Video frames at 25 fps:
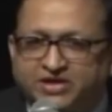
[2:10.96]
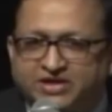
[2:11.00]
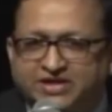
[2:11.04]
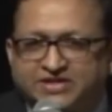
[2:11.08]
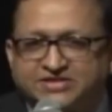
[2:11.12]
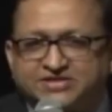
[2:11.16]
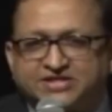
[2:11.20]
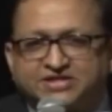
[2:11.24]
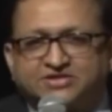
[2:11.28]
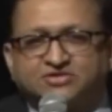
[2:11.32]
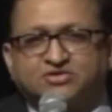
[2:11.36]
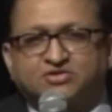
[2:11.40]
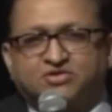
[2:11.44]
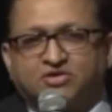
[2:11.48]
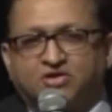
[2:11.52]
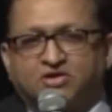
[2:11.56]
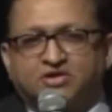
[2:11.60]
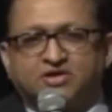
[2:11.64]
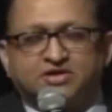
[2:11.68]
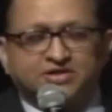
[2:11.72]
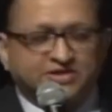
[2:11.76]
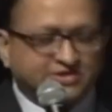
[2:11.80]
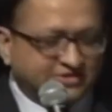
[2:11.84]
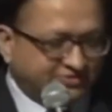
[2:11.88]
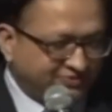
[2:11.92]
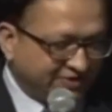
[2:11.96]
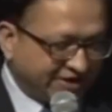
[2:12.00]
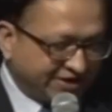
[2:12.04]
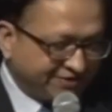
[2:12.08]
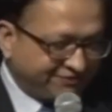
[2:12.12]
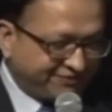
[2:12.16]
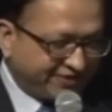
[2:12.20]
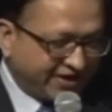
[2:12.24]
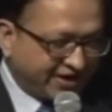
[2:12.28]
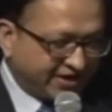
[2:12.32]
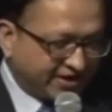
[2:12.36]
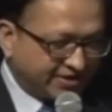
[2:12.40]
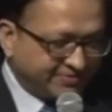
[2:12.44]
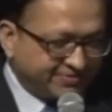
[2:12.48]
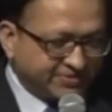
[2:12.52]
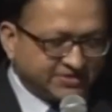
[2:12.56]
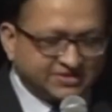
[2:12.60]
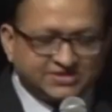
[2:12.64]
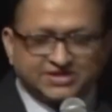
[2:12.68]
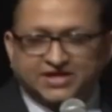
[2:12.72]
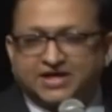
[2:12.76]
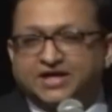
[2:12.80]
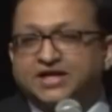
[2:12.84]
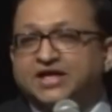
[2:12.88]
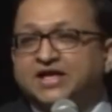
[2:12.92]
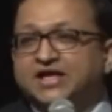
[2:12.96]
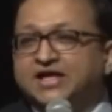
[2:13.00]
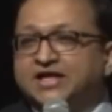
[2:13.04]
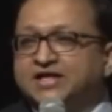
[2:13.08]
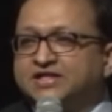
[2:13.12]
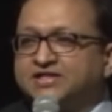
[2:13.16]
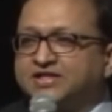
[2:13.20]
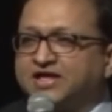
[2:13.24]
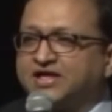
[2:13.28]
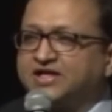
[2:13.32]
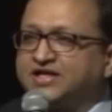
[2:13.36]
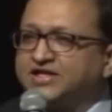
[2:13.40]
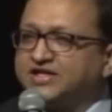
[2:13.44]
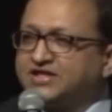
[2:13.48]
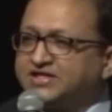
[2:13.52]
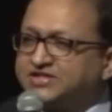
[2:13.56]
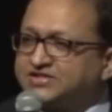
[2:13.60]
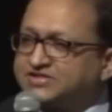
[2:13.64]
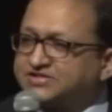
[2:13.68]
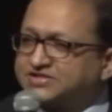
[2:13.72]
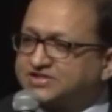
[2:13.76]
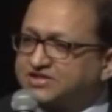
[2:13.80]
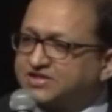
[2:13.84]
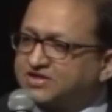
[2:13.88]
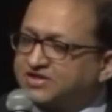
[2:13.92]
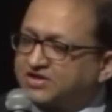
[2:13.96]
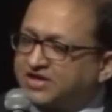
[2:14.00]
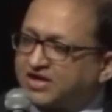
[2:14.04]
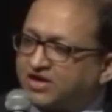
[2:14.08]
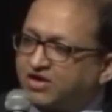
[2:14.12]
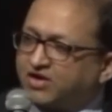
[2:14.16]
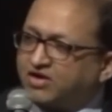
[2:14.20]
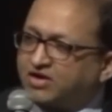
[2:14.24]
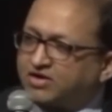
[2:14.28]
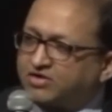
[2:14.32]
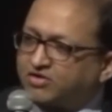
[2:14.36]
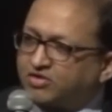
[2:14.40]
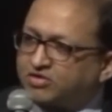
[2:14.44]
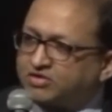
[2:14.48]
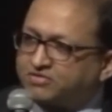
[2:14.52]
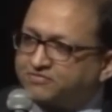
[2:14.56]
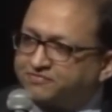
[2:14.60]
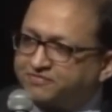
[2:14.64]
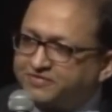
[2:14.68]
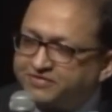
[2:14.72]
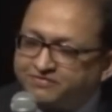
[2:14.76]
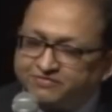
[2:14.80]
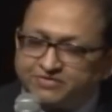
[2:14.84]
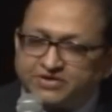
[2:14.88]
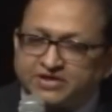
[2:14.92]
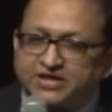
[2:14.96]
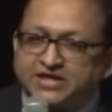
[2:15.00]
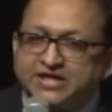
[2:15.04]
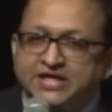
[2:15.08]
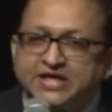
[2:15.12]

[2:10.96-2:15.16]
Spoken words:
at 6 o'clock, his wife rang up and said that he's caught a fever.